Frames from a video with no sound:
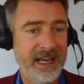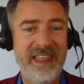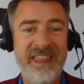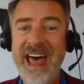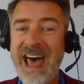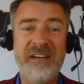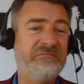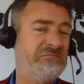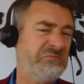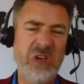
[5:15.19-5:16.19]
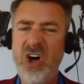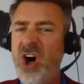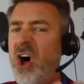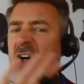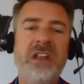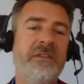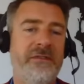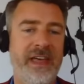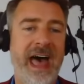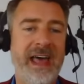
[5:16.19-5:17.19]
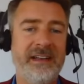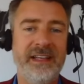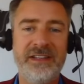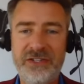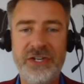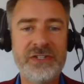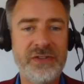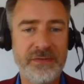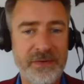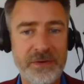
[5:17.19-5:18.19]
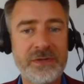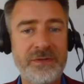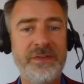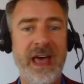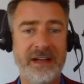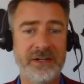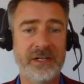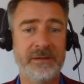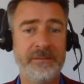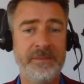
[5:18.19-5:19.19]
And that, all of that, is just the first factor.